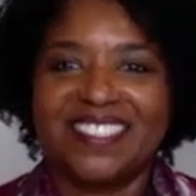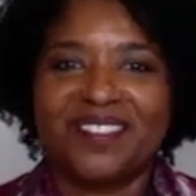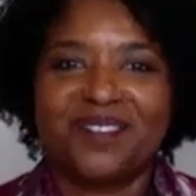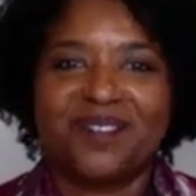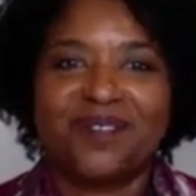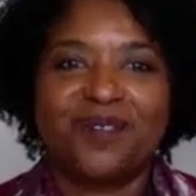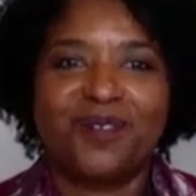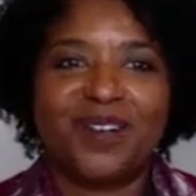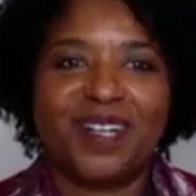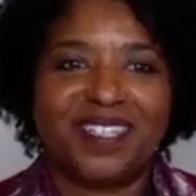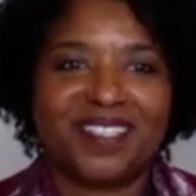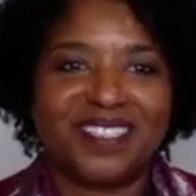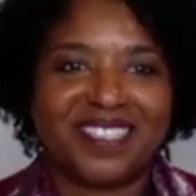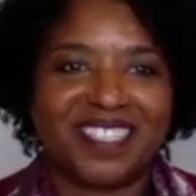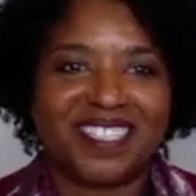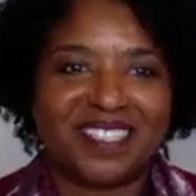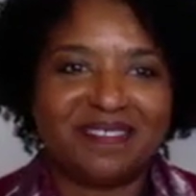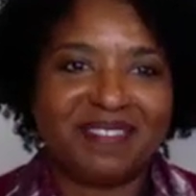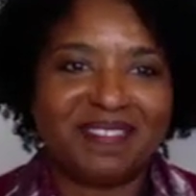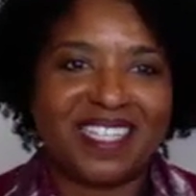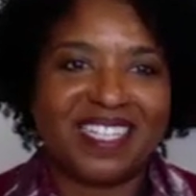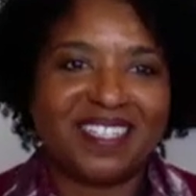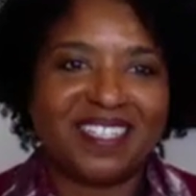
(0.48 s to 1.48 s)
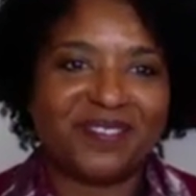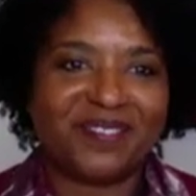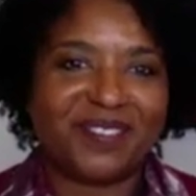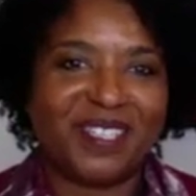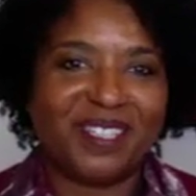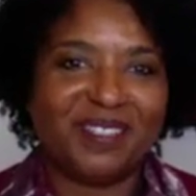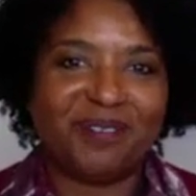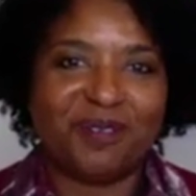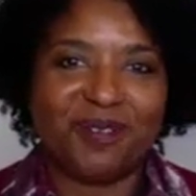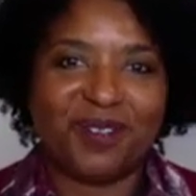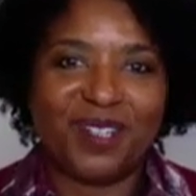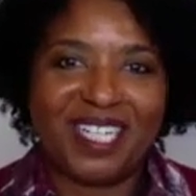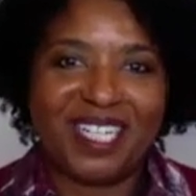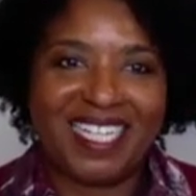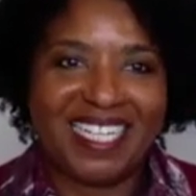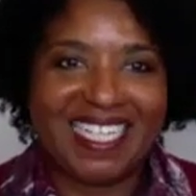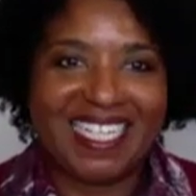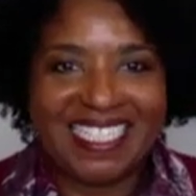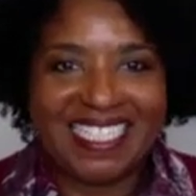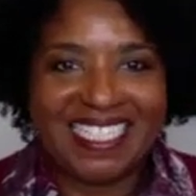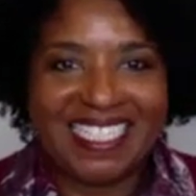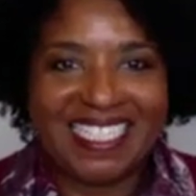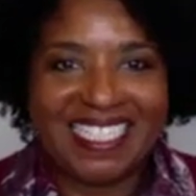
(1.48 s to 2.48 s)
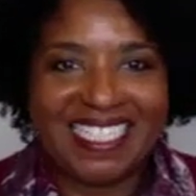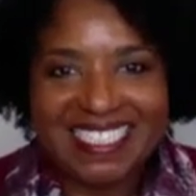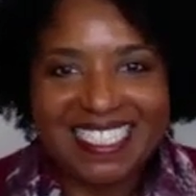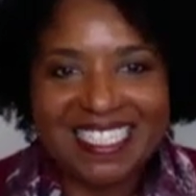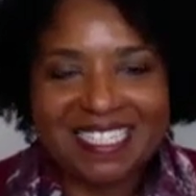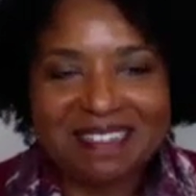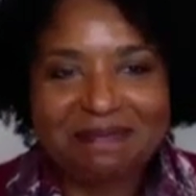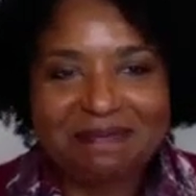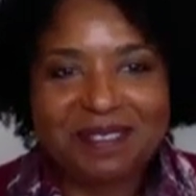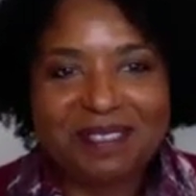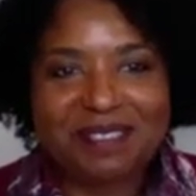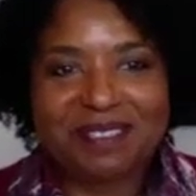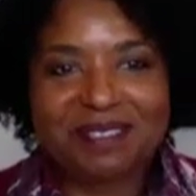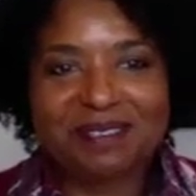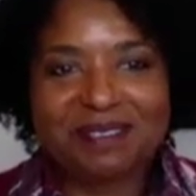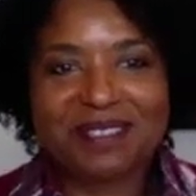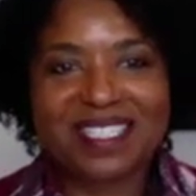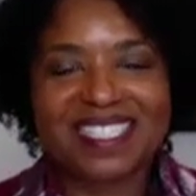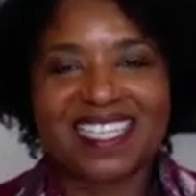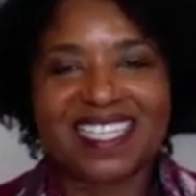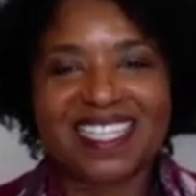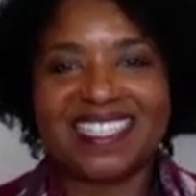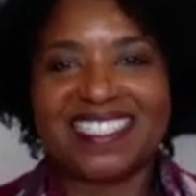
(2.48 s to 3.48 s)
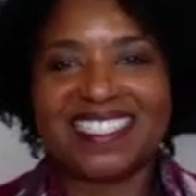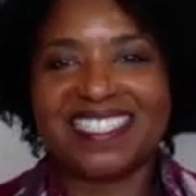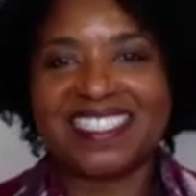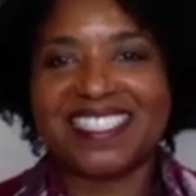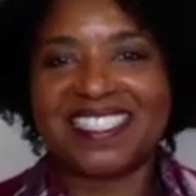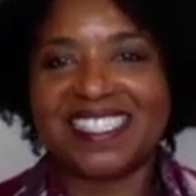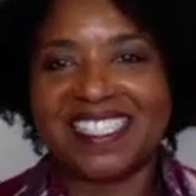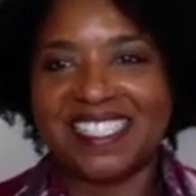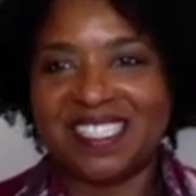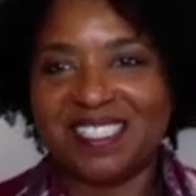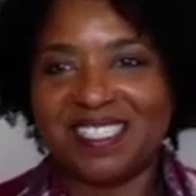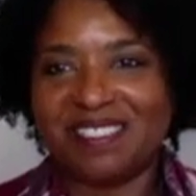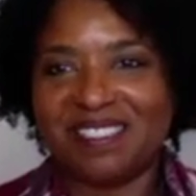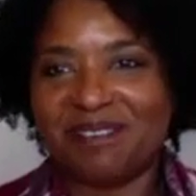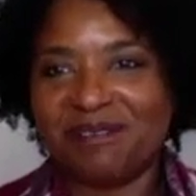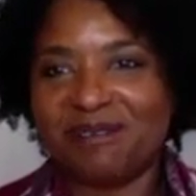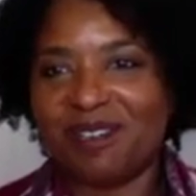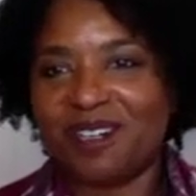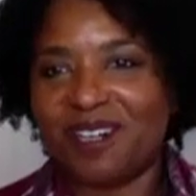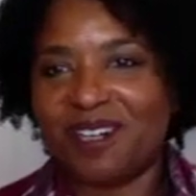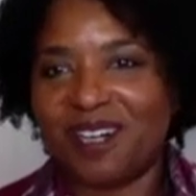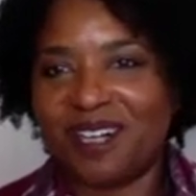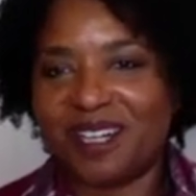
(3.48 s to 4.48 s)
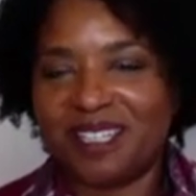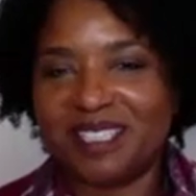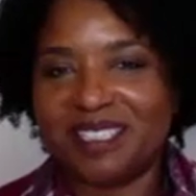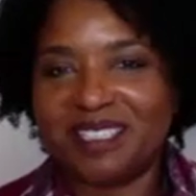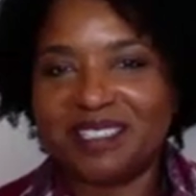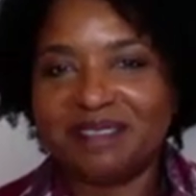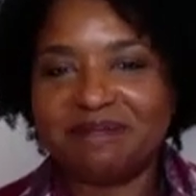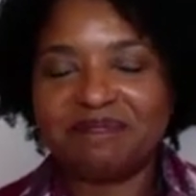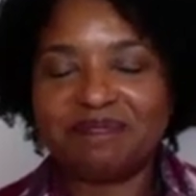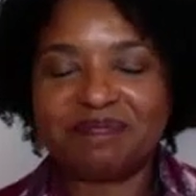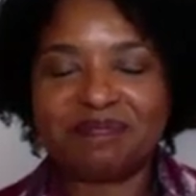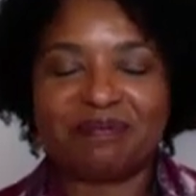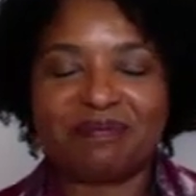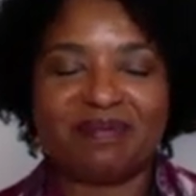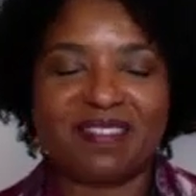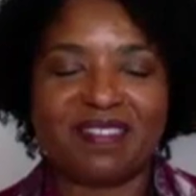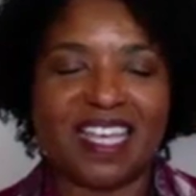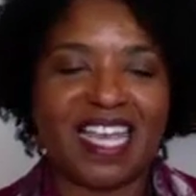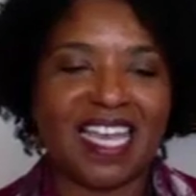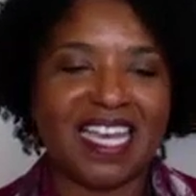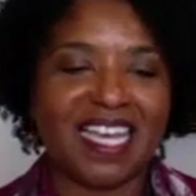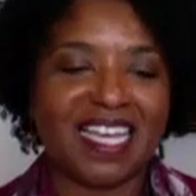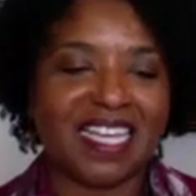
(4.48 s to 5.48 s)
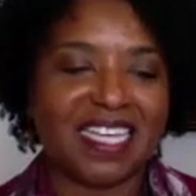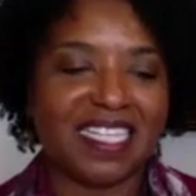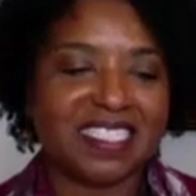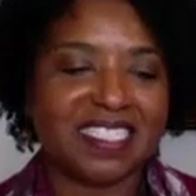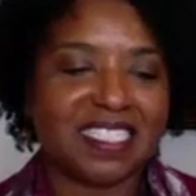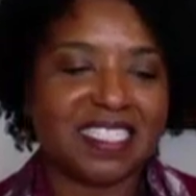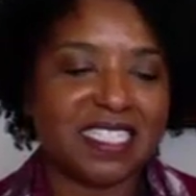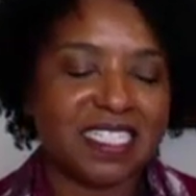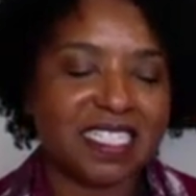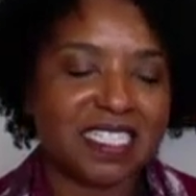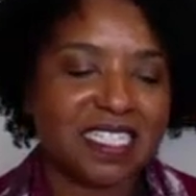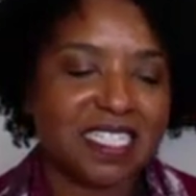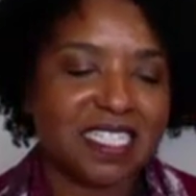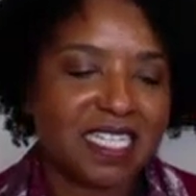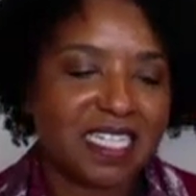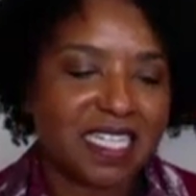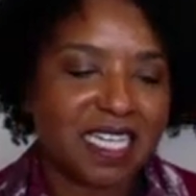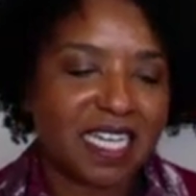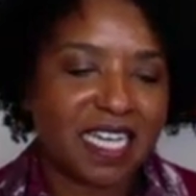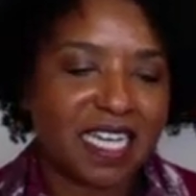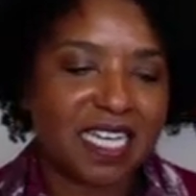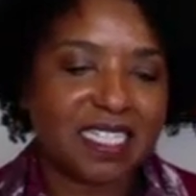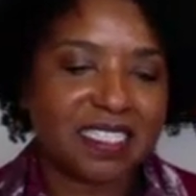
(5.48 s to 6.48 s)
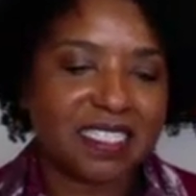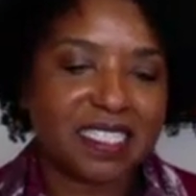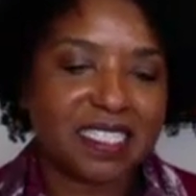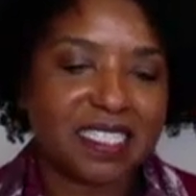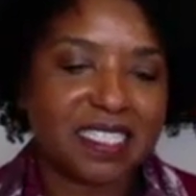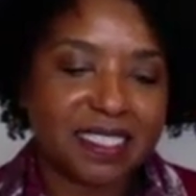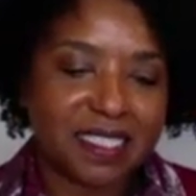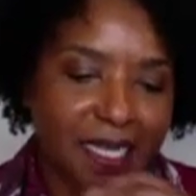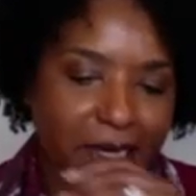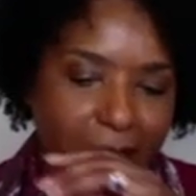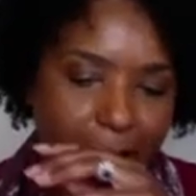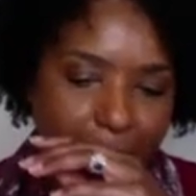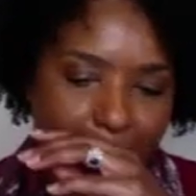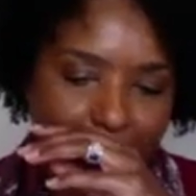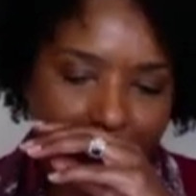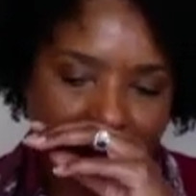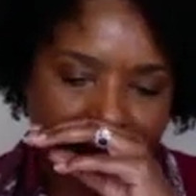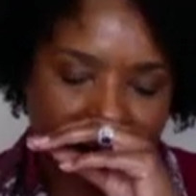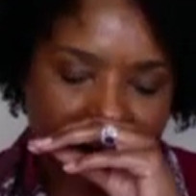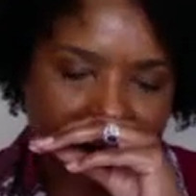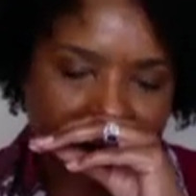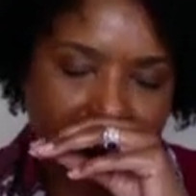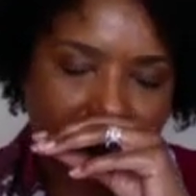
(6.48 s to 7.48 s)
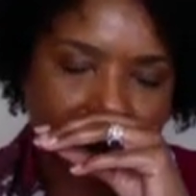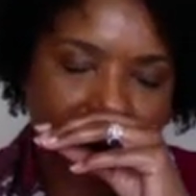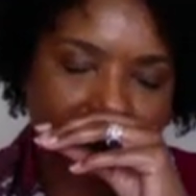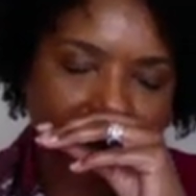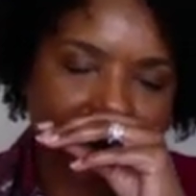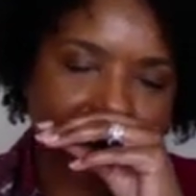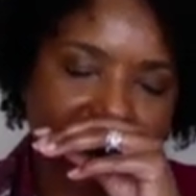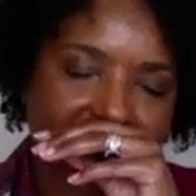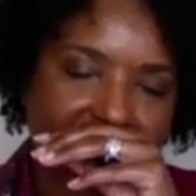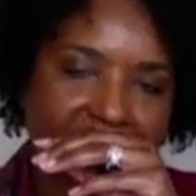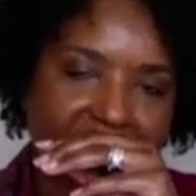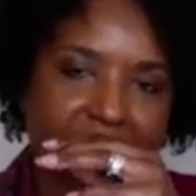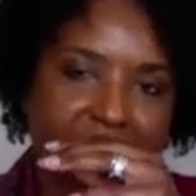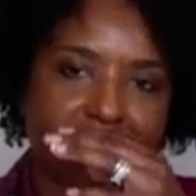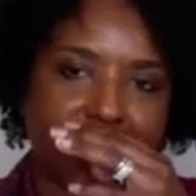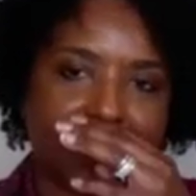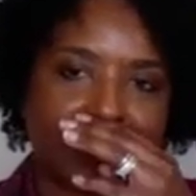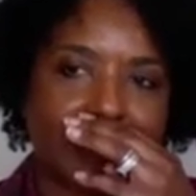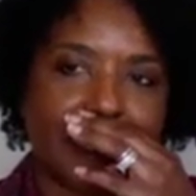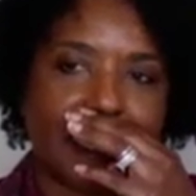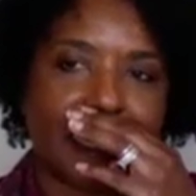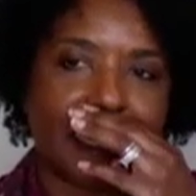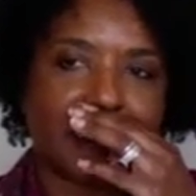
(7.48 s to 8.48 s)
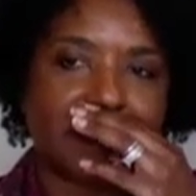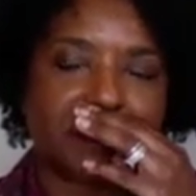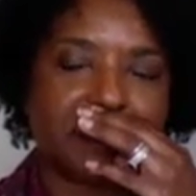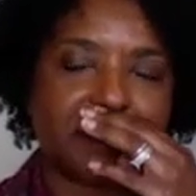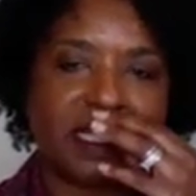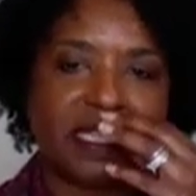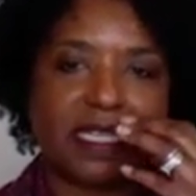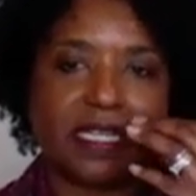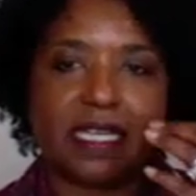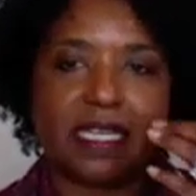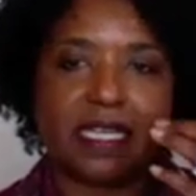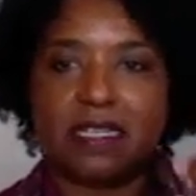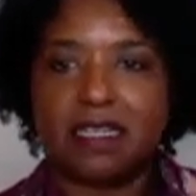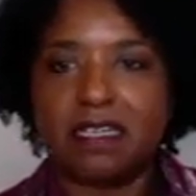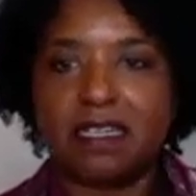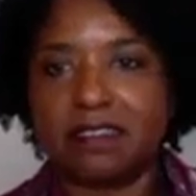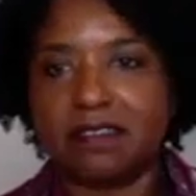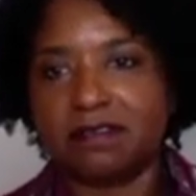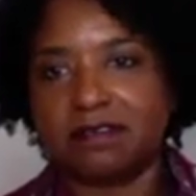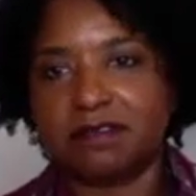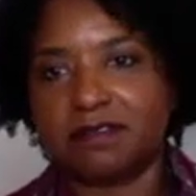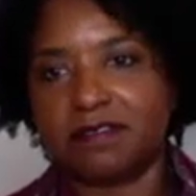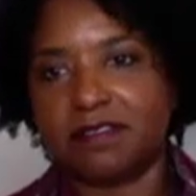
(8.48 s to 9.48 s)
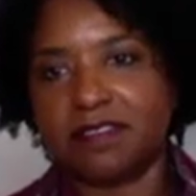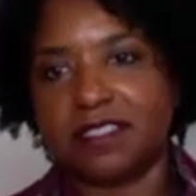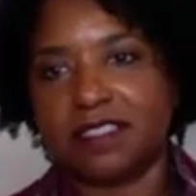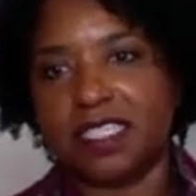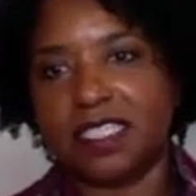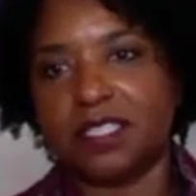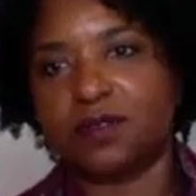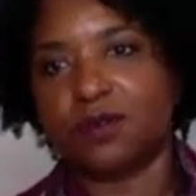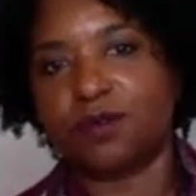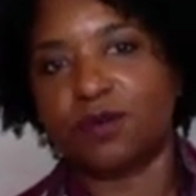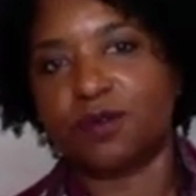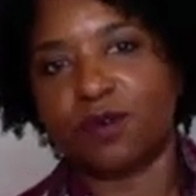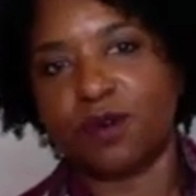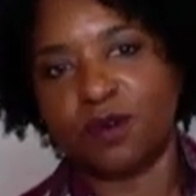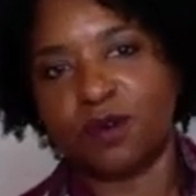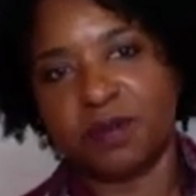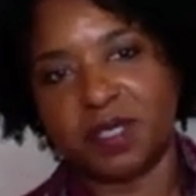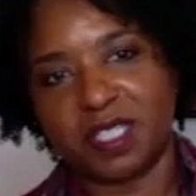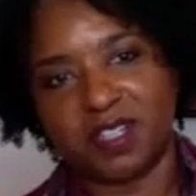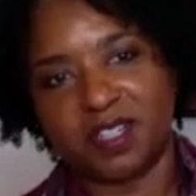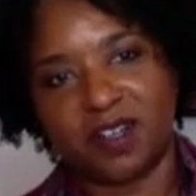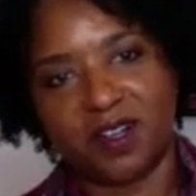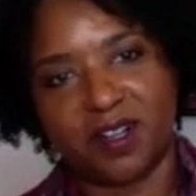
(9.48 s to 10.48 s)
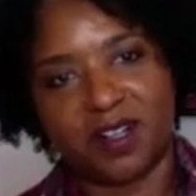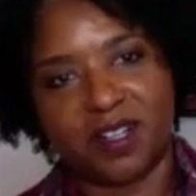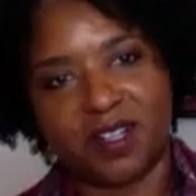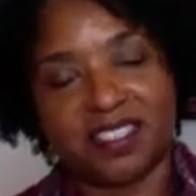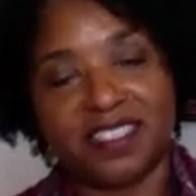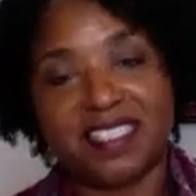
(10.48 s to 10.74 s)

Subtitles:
Welcome, everyone. I'm so excited to see you all. And today we're going to be talking about anatomy of an enrollment call.